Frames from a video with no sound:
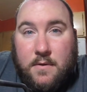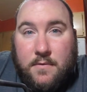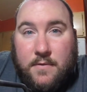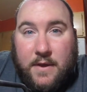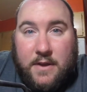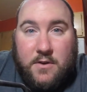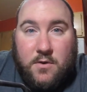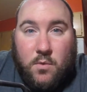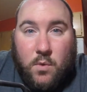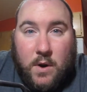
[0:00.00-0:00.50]

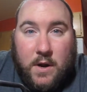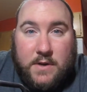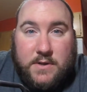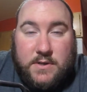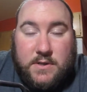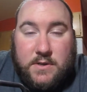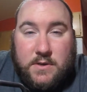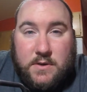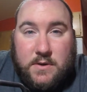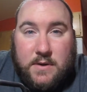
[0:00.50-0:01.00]
Thanks for
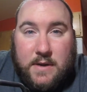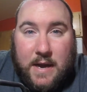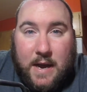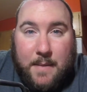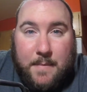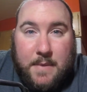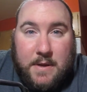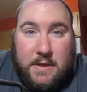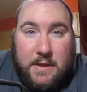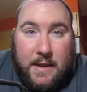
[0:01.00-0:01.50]
watching.
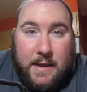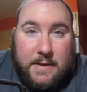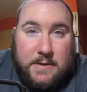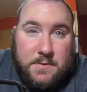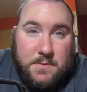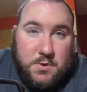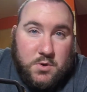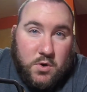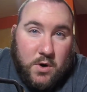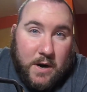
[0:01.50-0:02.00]
Comment, like,
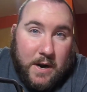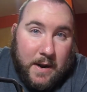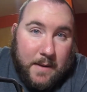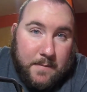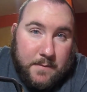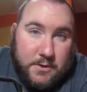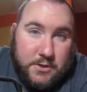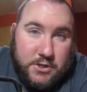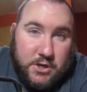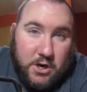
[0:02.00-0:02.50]

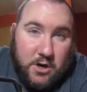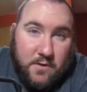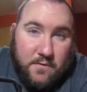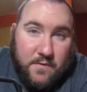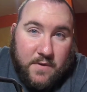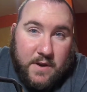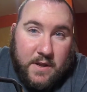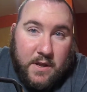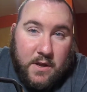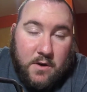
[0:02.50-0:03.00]
subscribe, share the
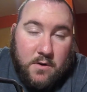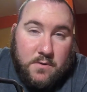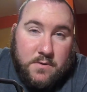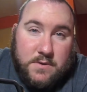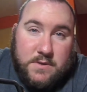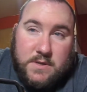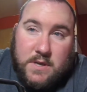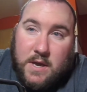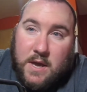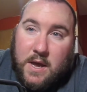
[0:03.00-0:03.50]

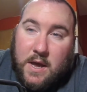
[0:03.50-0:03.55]
videos.